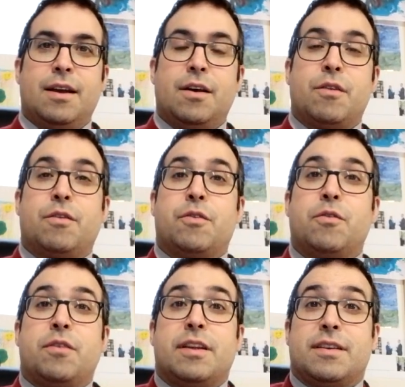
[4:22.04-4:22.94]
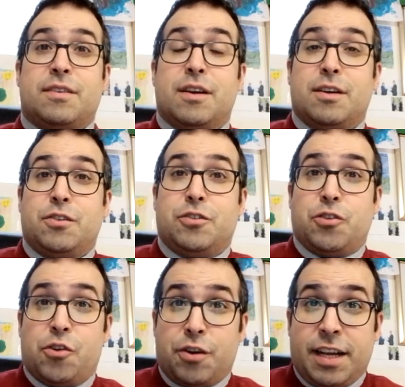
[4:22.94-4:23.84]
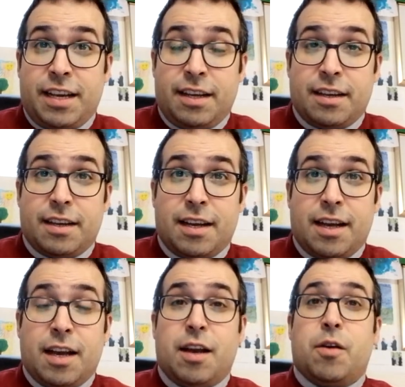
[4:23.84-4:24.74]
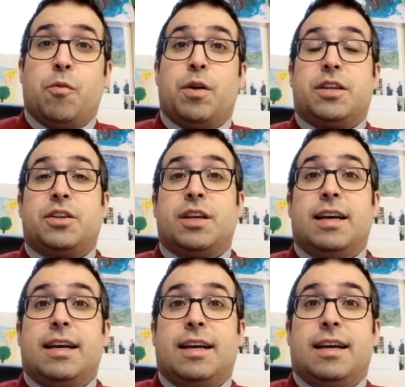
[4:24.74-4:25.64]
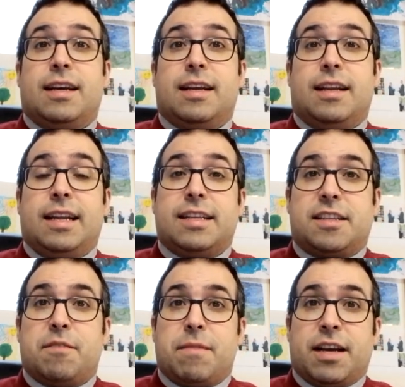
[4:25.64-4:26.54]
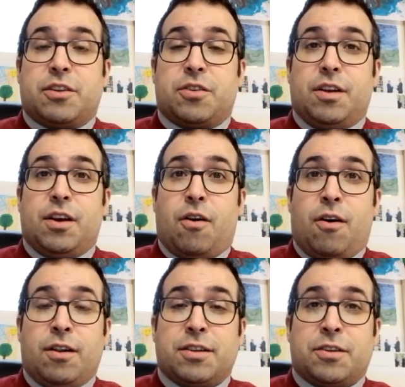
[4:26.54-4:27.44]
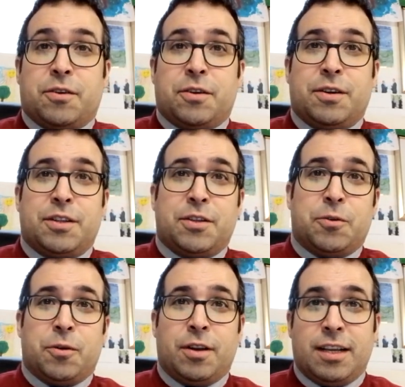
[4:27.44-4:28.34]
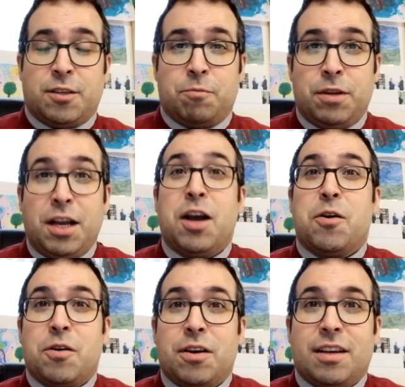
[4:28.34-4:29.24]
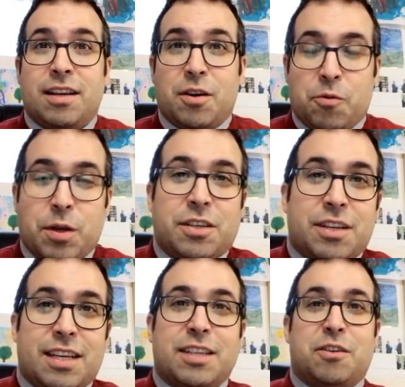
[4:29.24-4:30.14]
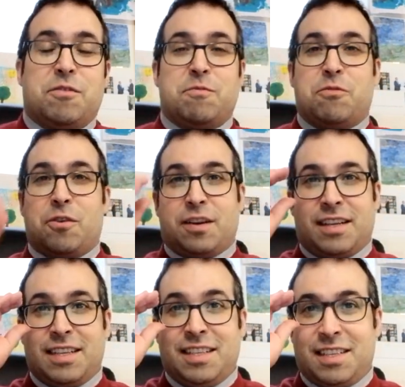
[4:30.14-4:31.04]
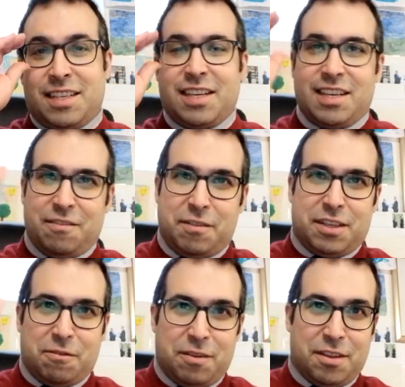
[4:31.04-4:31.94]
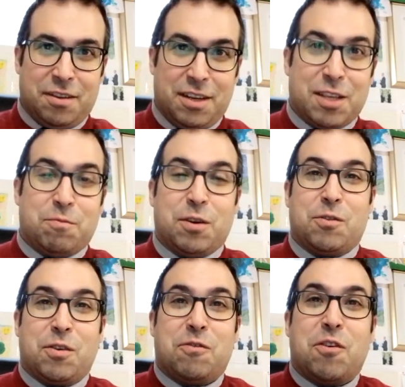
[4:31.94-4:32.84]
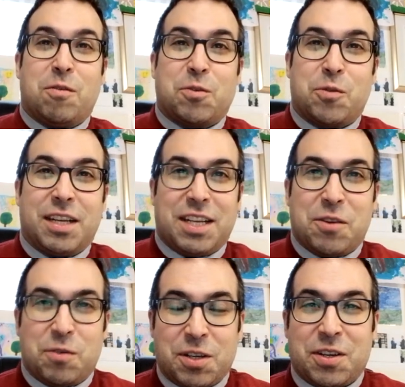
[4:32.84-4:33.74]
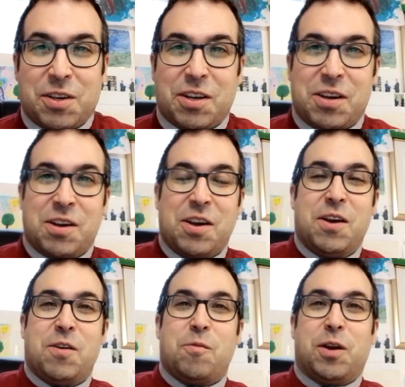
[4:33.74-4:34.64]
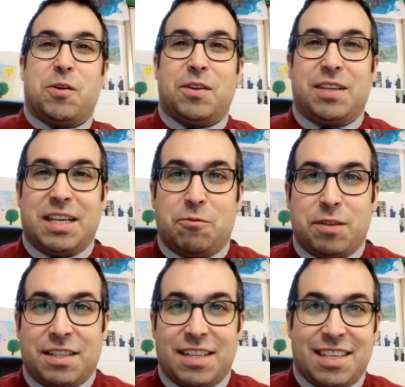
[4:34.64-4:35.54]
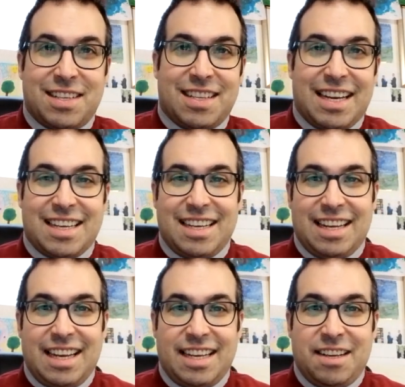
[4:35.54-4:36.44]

Through this journey, which leads them actually also to Lisbon, which is of importance vis-à-vis the Lisbon Reform Treaty, which we're going to deal with slightly later.